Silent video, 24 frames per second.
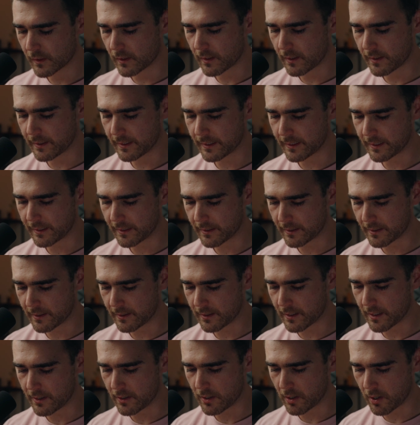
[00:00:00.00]
And I'm gonna get
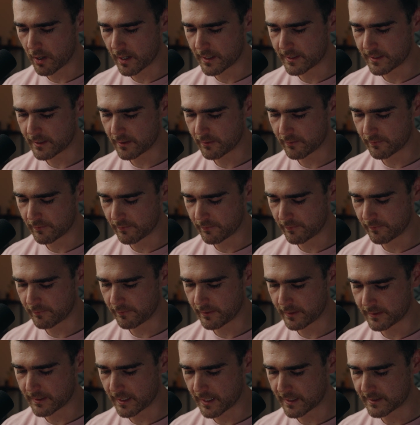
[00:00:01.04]
a knight down.
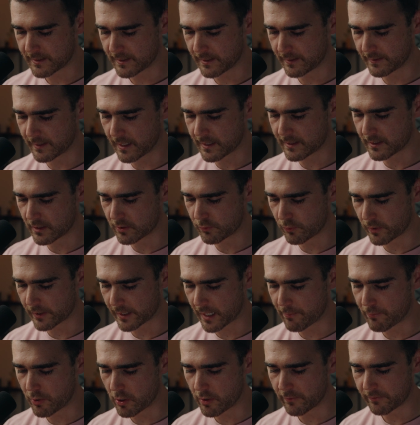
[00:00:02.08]
Fantastic. That does work
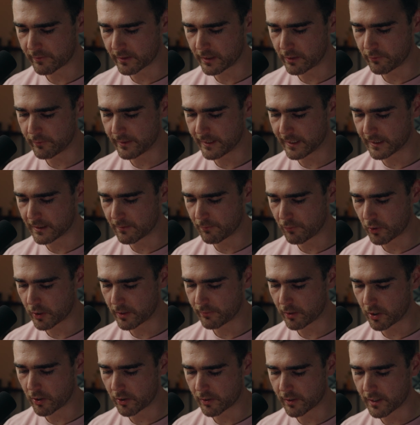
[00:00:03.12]
out perfectly. We get the body
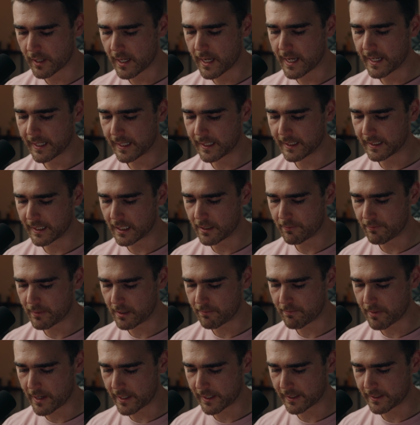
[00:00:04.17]
block. Gonna get a mini
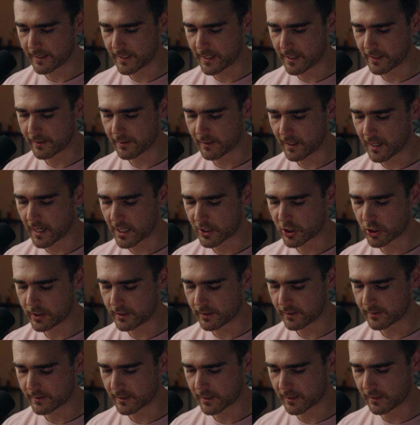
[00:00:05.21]
P.E.K.K.A down. Archer
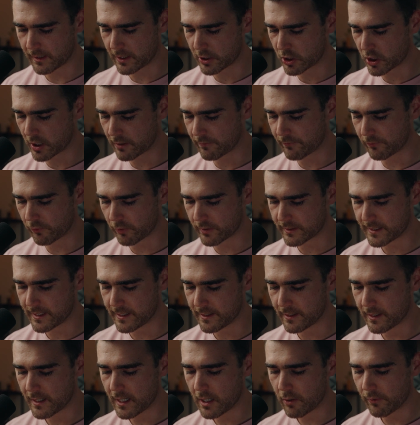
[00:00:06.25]
does clutch up for us
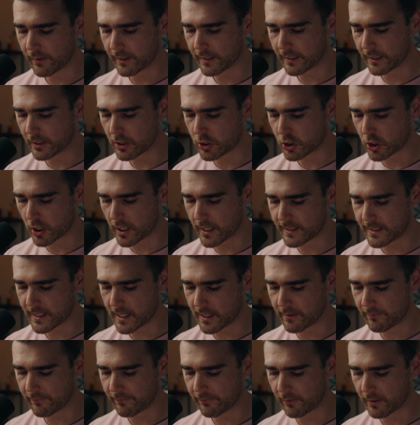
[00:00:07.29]
there. We're gonna get a giant
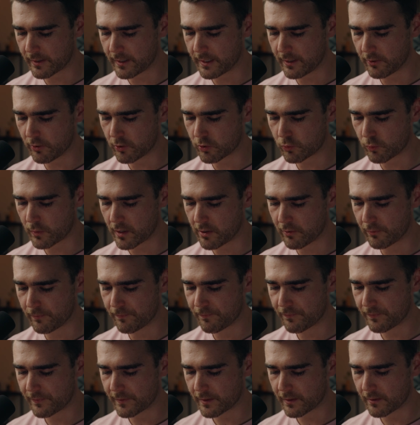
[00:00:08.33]
down in front here as well.
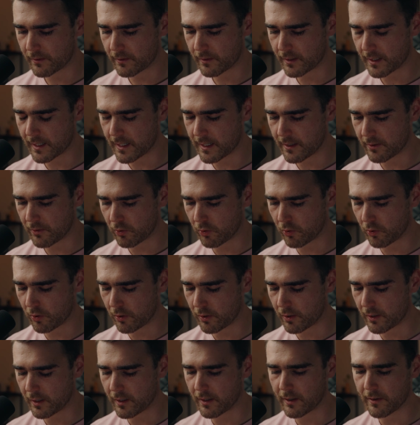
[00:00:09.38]

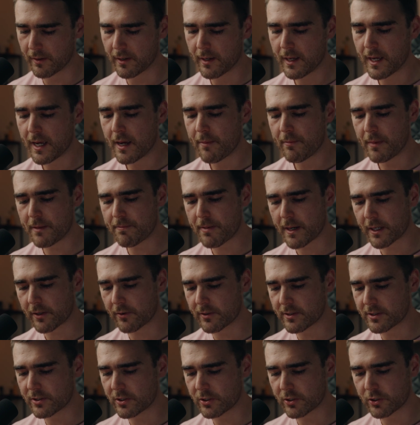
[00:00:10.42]
Oh, mini
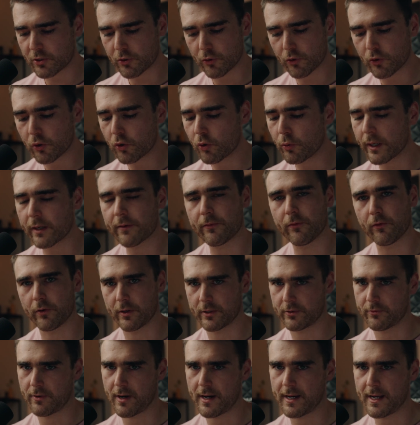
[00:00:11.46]
P.E.K.K.A is just too quick for
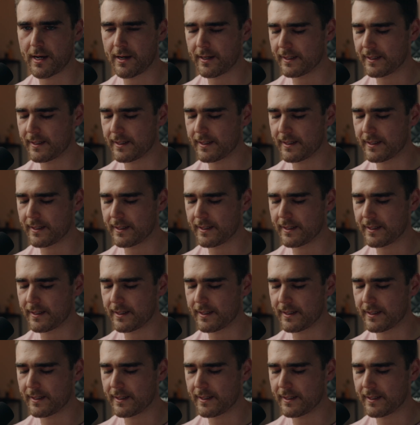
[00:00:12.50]
us right now.